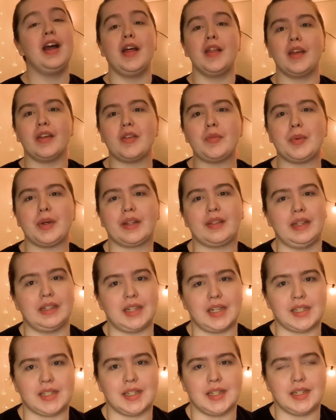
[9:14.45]
The other book that
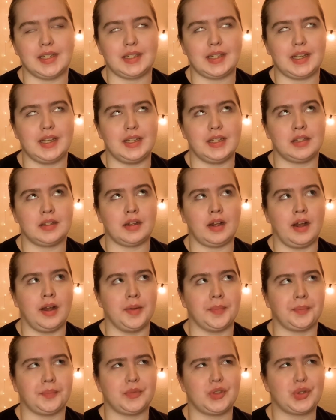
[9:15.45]
does this is
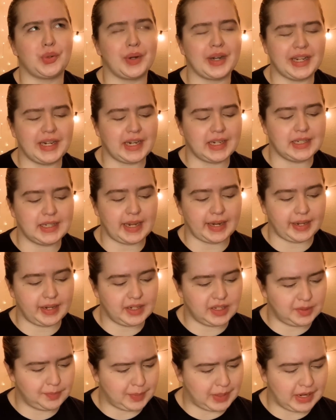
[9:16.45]
29
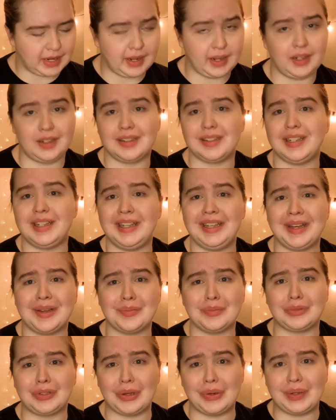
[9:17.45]
Seconds by
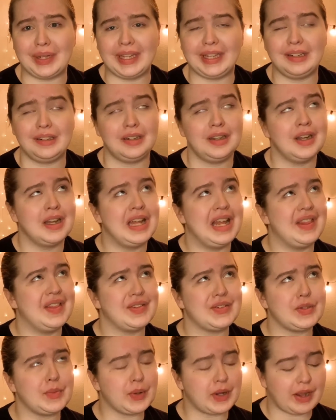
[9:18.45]
TM Logan.
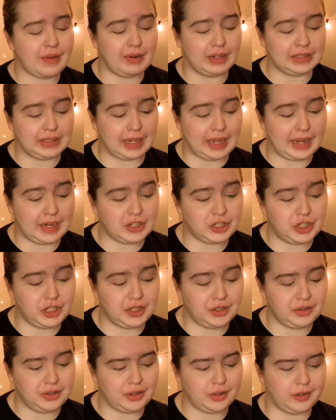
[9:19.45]
This is a book I read last
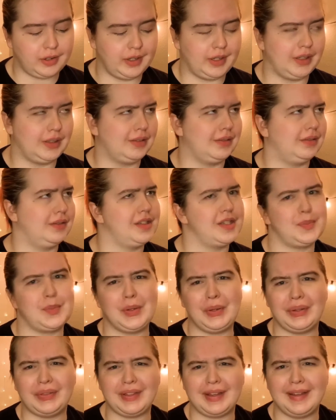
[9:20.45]
year during
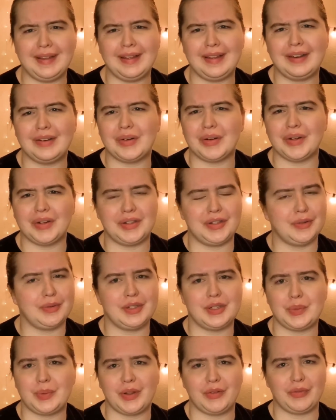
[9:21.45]
Spookathon or
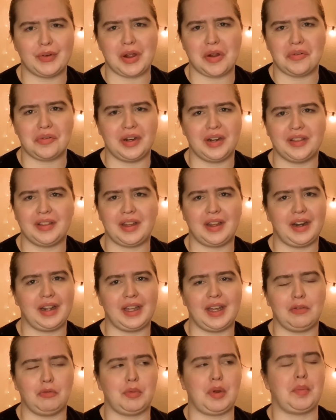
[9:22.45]
Dewey's 24-hour readathon, I
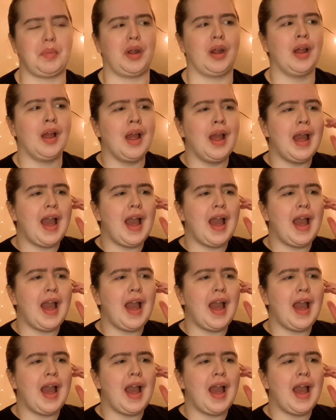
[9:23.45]
can't remember.